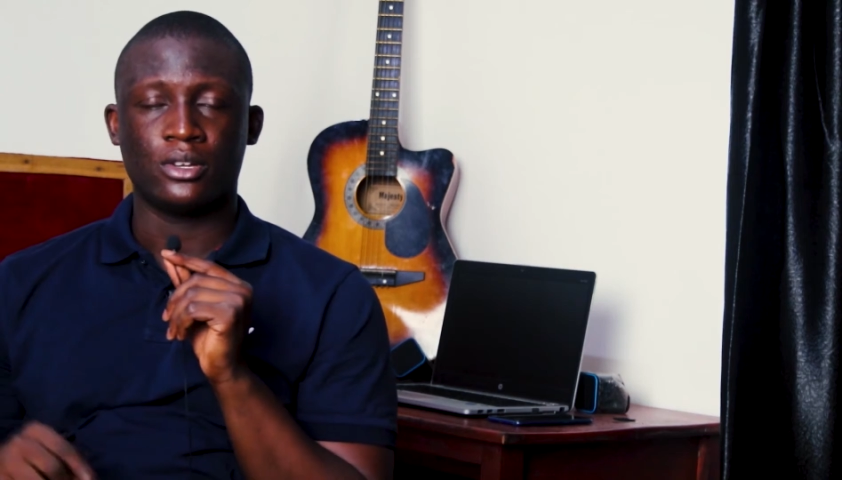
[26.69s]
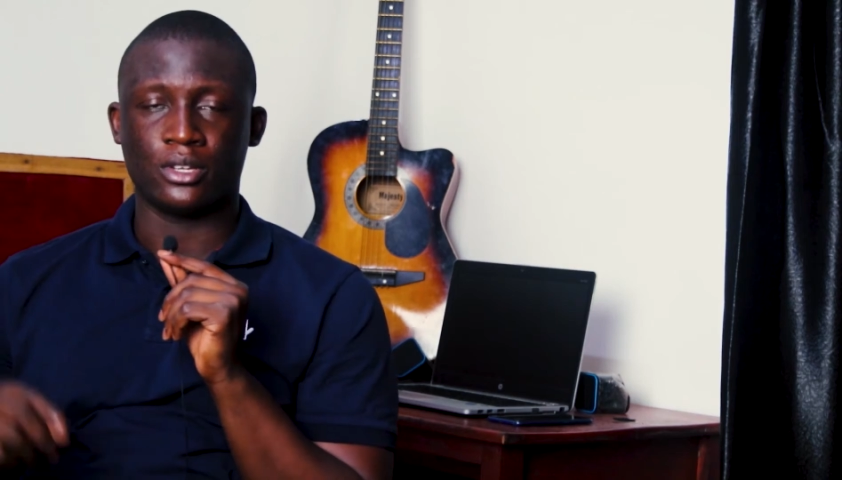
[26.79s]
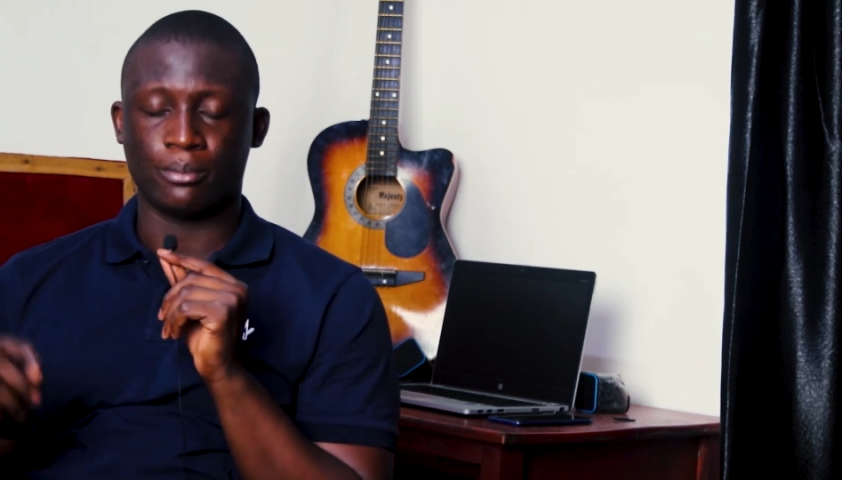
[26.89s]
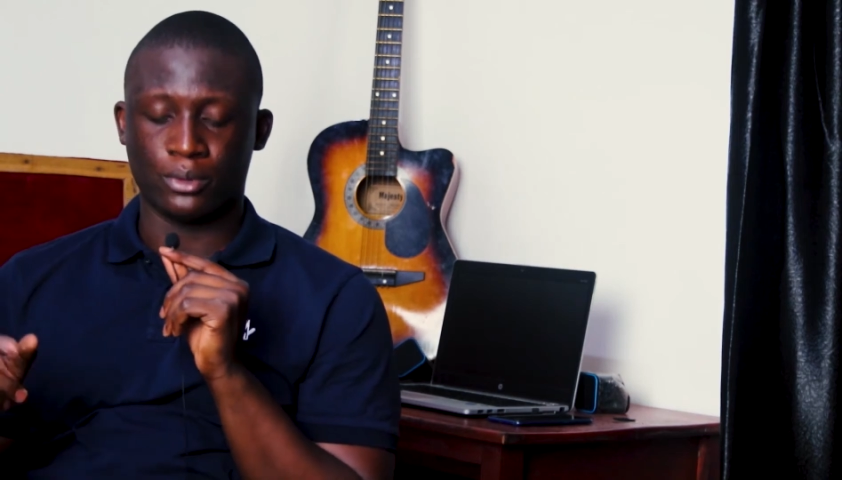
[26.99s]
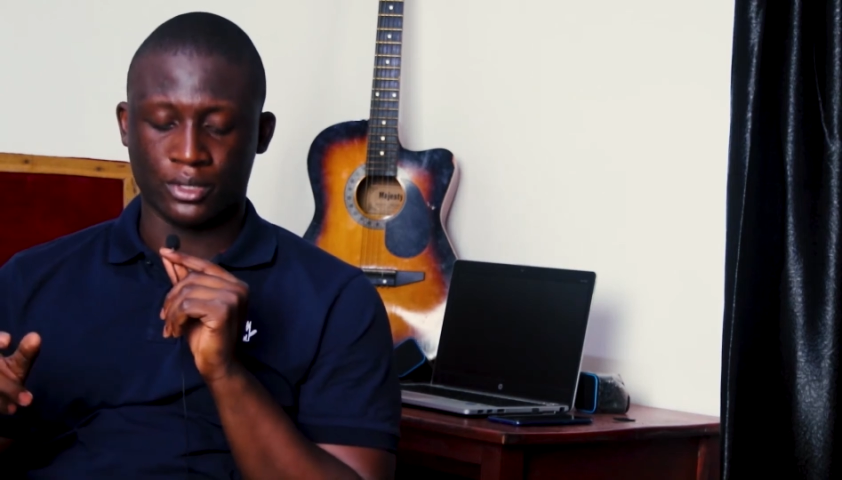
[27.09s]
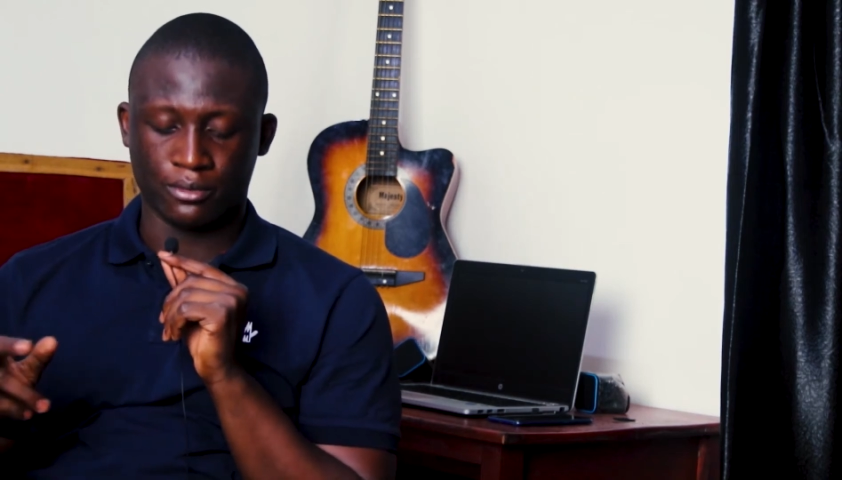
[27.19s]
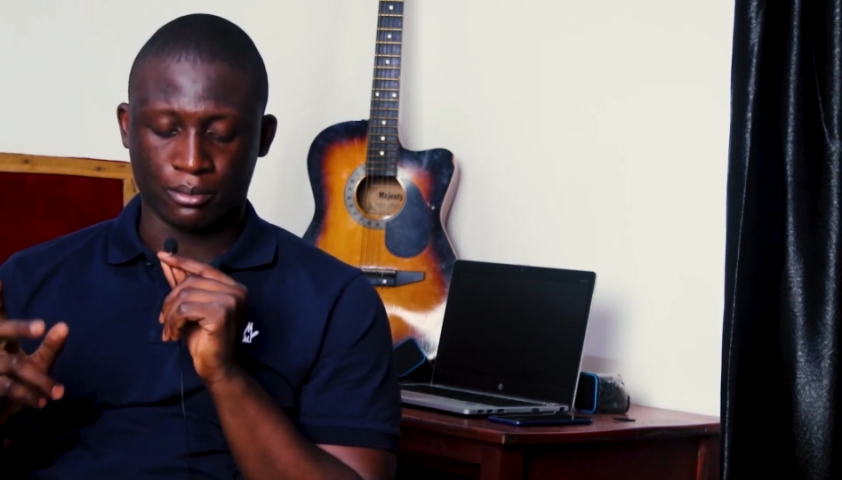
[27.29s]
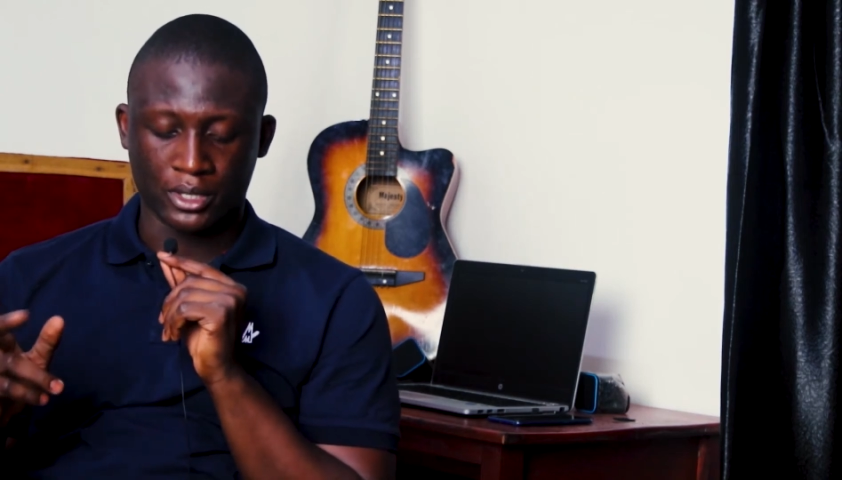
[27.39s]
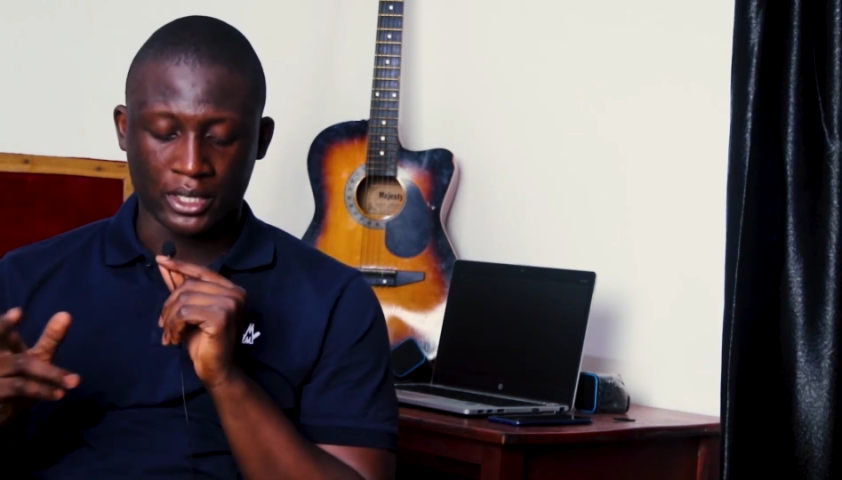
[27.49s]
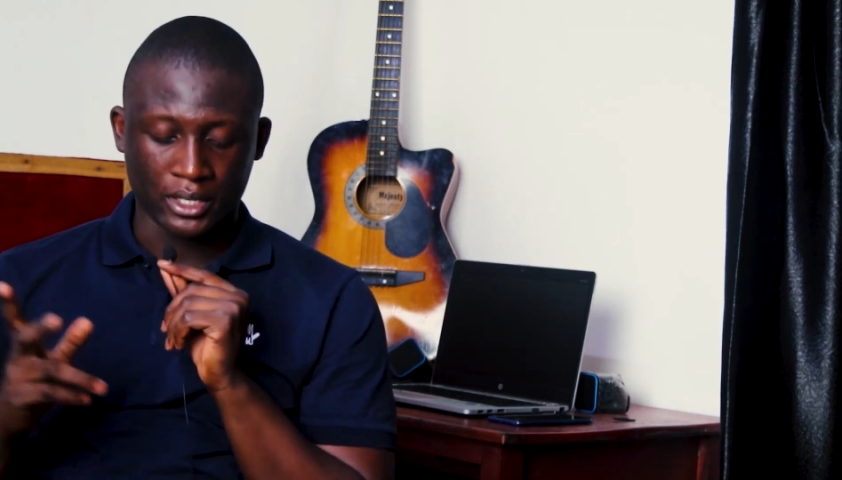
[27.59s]
they're imported
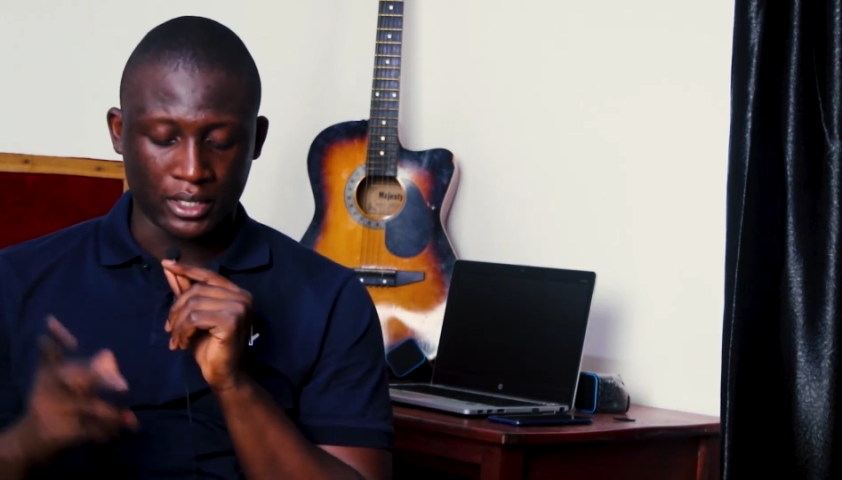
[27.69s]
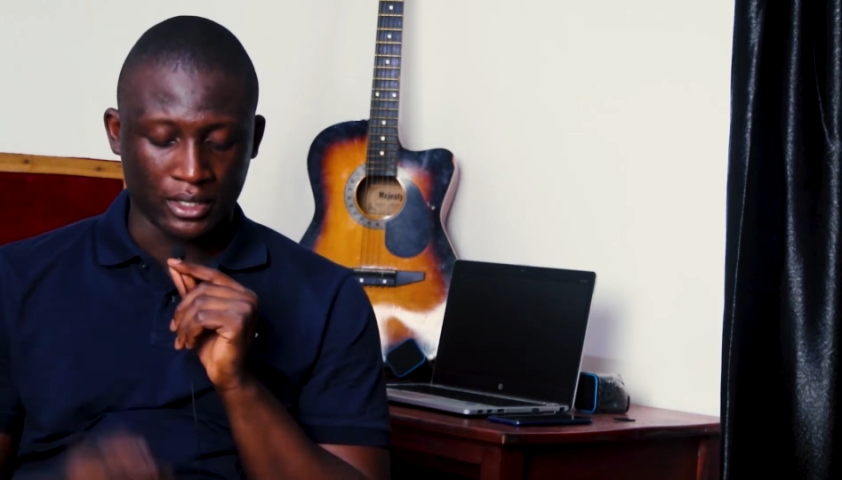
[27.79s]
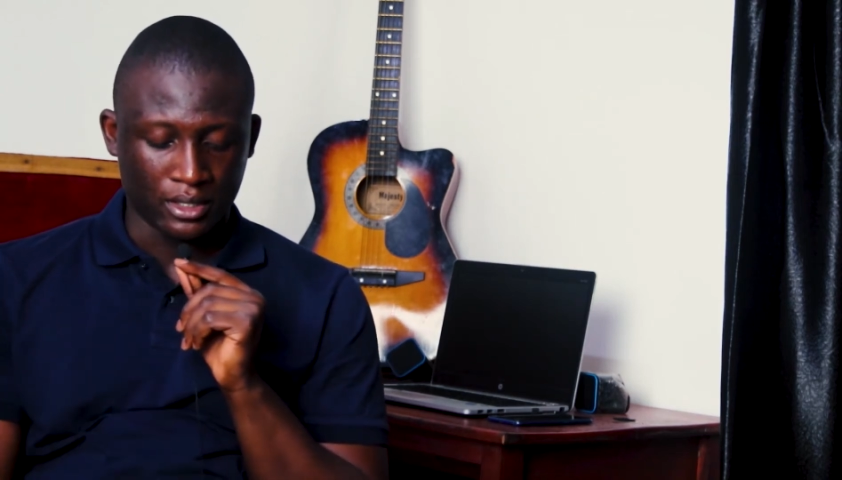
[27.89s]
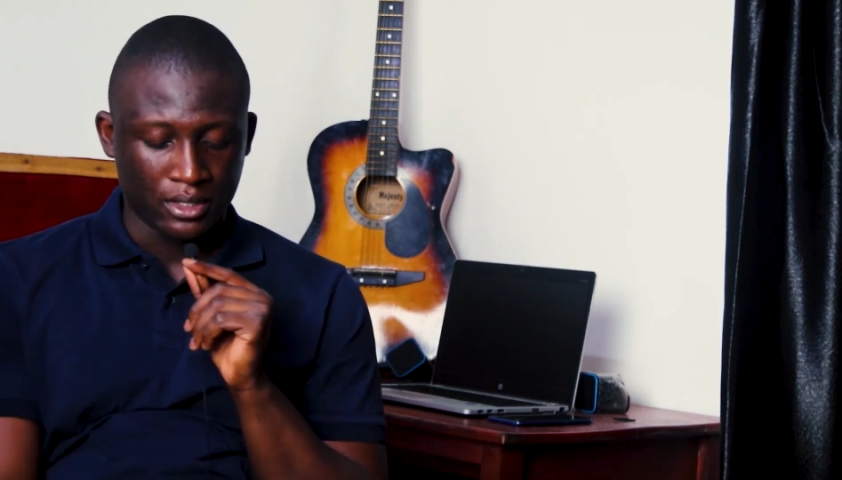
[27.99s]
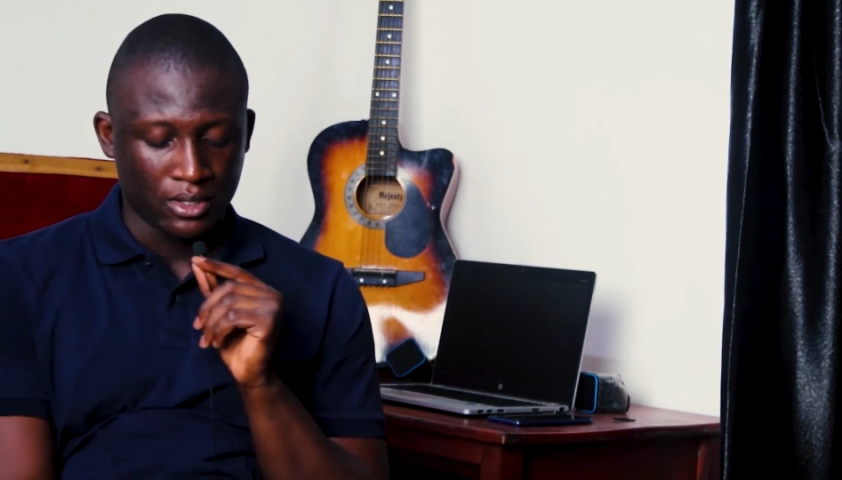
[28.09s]
from Canada,